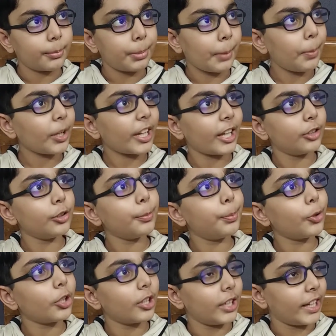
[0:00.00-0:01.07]
Papa, can you
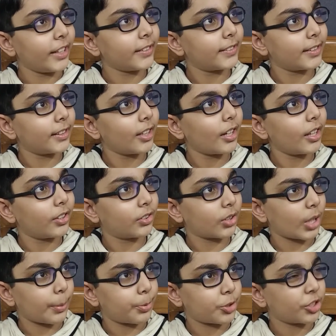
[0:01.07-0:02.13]
put links in the
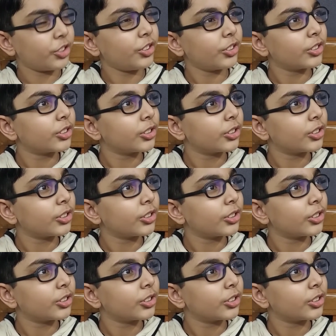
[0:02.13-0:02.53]
description?